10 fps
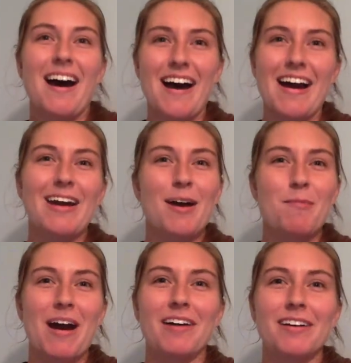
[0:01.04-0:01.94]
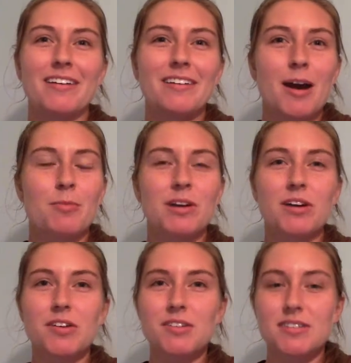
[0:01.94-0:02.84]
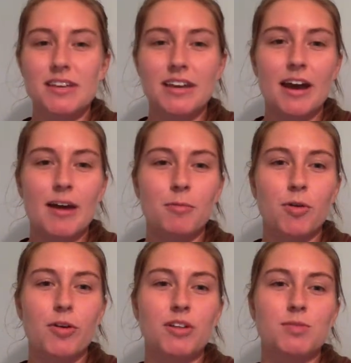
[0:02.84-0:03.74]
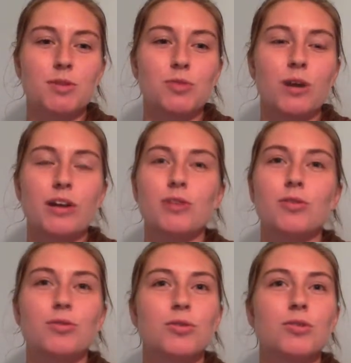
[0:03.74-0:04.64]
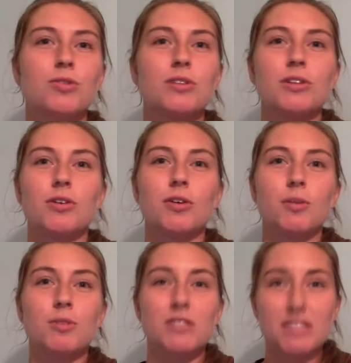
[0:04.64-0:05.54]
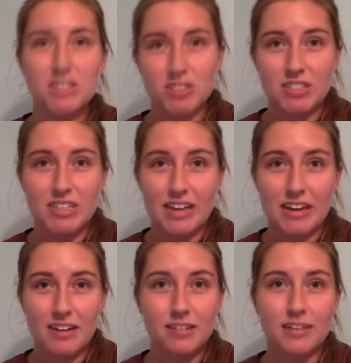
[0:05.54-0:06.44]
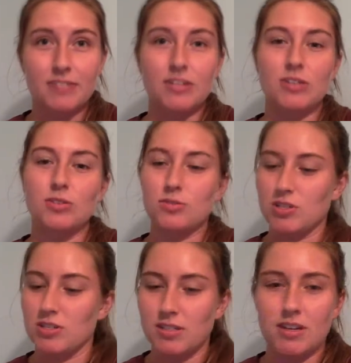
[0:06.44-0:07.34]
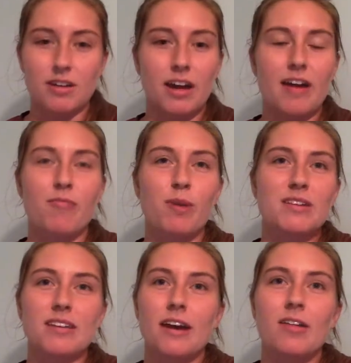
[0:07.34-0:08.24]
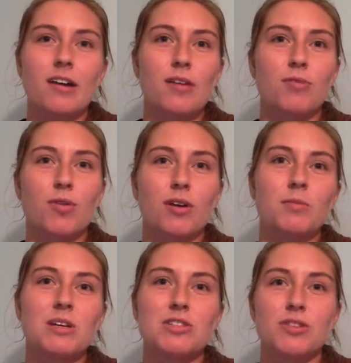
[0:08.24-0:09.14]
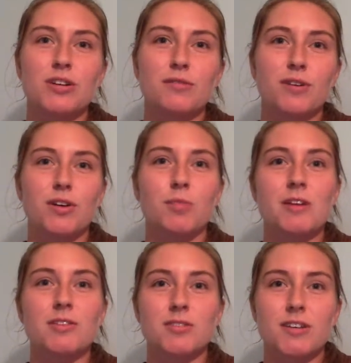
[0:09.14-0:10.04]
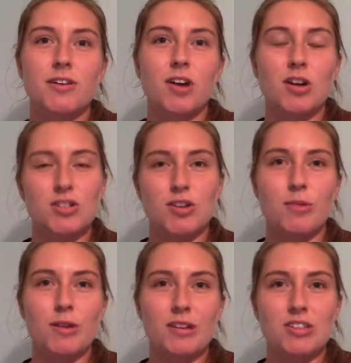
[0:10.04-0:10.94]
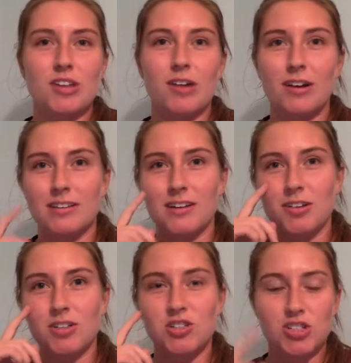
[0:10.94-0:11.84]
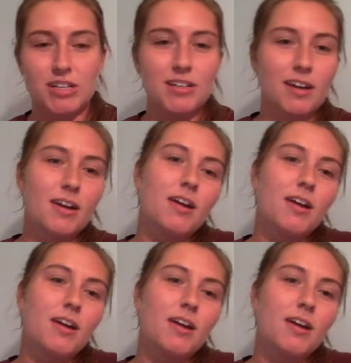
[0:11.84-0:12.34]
Hi, I'm Allie. I'm a nurse, and I'm going to be running you through your procedure today, giving you just the kind of basic outline of what we're going to be doing for your basal cell carcinoma that you got right there on your cheek.